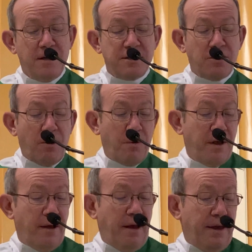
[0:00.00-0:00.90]
So
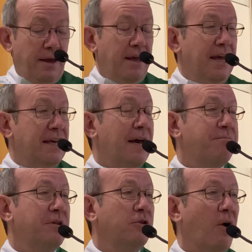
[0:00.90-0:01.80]
he
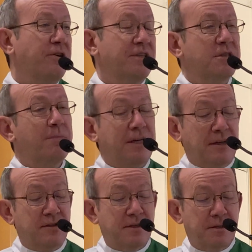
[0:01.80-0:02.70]
kept the largest
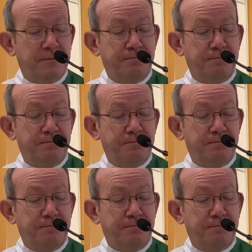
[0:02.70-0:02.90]
piece.